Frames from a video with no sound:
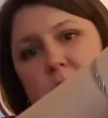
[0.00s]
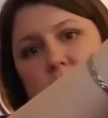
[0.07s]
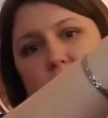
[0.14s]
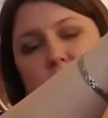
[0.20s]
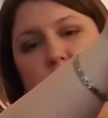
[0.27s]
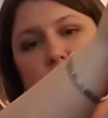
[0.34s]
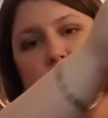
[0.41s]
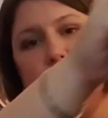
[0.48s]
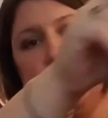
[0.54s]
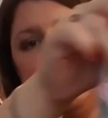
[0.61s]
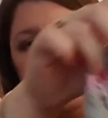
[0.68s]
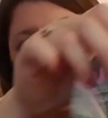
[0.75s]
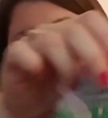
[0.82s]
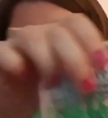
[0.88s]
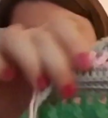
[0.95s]
And then this
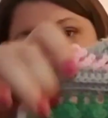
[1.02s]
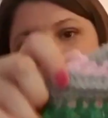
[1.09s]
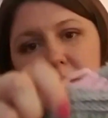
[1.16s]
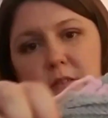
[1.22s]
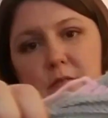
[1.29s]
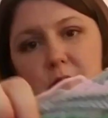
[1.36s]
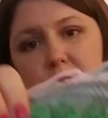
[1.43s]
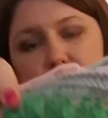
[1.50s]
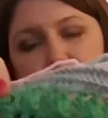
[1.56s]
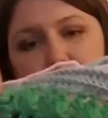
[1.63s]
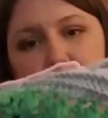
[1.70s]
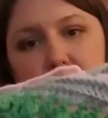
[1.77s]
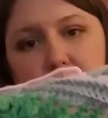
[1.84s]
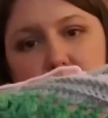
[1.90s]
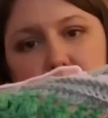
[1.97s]
is another
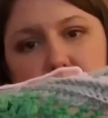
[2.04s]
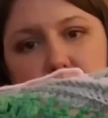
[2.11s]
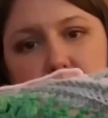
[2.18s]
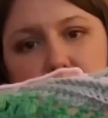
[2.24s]
repeat.